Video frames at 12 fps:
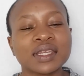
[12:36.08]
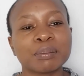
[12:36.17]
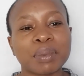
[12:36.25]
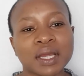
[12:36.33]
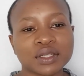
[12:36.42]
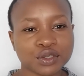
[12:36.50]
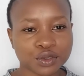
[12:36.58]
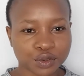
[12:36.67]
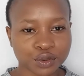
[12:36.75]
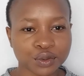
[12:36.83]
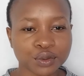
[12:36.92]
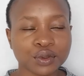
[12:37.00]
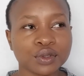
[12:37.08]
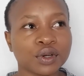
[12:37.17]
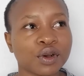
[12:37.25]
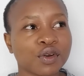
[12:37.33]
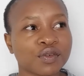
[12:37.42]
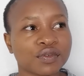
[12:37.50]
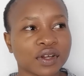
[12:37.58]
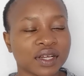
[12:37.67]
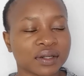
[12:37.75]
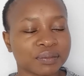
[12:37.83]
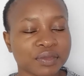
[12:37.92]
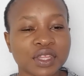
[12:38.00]
part two of
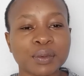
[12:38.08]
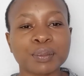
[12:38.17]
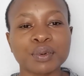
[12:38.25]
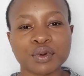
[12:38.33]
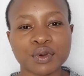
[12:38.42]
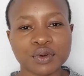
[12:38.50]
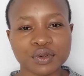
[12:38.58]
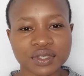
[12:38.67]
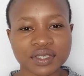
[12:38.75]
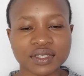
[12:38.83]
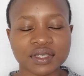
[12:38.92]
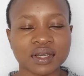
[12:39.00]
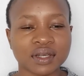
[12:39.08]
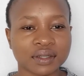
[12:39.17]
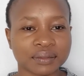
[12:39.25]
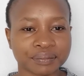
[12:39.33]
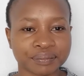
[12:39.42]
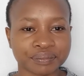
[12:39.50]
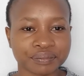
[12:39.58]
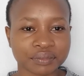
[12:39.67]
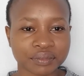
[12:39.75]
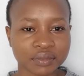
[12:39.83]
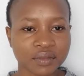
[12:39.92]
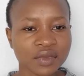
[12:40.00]
the pros
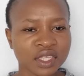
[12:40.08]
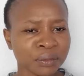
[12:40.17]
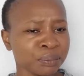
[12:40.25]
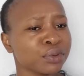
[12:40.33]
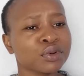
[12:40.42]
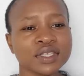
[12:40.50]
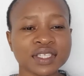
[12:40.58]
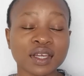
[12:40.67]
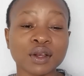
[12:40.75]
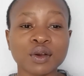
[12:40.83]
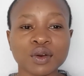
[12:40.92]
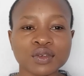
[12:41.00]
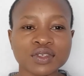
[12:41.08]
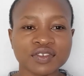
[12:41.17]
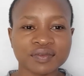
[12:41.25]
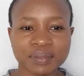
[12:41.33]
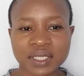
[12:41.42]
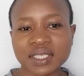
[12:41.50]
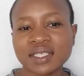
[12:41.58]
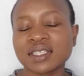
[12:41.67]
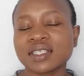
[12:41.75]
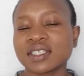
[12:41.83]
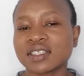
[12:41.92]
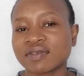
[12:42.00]
and cons of big
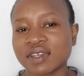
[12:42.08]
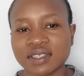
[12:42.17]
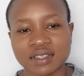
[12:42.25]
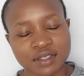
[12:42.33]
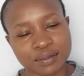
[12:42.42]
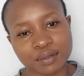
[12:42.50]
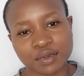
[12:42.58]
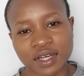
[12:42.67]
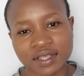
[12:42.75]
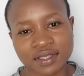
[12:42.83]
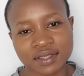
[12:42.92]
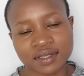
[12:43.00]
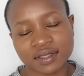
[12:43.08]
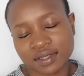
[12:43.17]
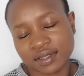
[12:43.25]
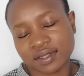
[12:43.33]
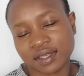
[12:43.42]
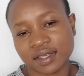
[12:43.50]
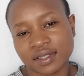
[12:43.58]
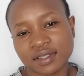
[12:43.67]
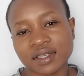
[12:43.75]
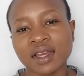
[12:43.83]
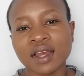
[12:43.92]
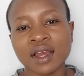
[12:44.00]
cities versus smaller cities, and
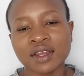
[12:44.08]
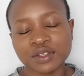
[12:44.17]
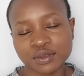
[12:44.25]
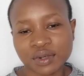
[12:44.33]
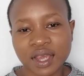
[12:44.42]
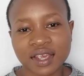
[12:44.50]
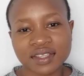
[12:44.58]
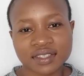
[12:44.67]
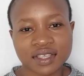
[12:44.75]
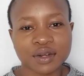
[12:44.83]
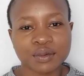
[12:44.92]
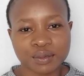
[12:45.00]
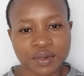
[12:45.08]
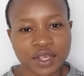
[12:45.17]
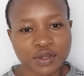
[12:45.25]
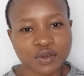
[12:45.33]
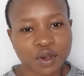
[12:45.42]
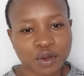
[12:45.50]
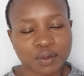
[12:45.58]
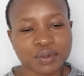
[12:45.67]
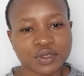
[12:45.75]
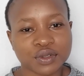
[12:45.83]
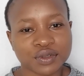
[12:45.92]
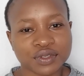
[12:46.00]
you guys can weigh your
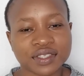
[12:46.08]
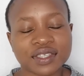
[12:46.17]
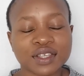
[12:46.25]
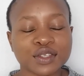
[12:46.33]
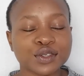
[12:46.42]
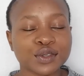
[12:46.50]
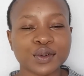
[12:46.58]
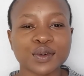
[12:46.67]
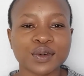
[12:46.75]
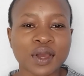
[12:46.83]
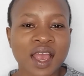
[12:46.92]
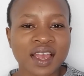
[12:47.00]
options. So